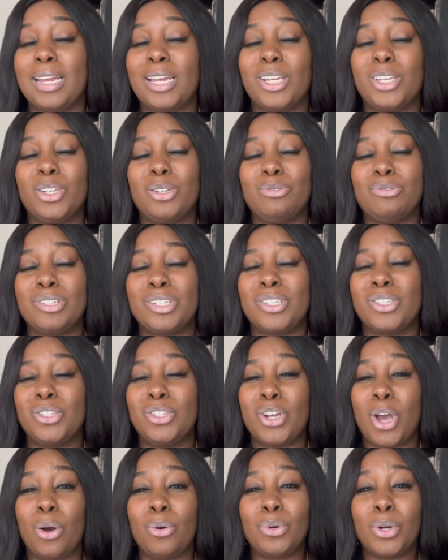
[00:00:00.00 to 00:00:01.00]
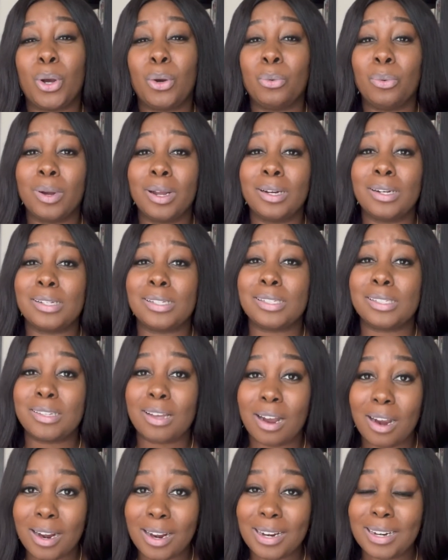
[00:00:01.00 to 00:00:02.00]
and you just don't know where to
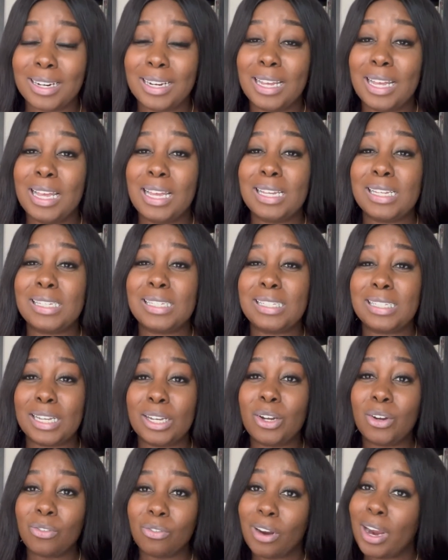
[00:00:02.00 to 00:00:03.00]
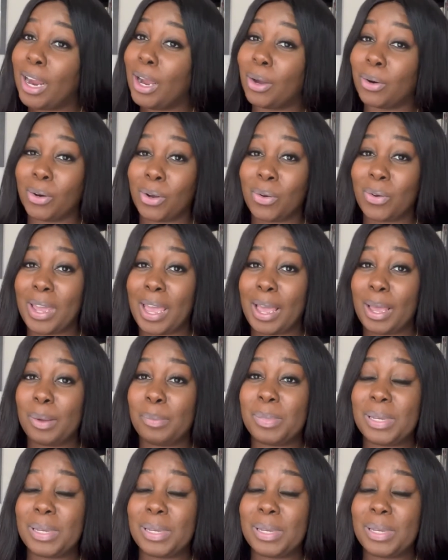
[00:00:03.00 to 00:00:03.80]
start, stick around, okay?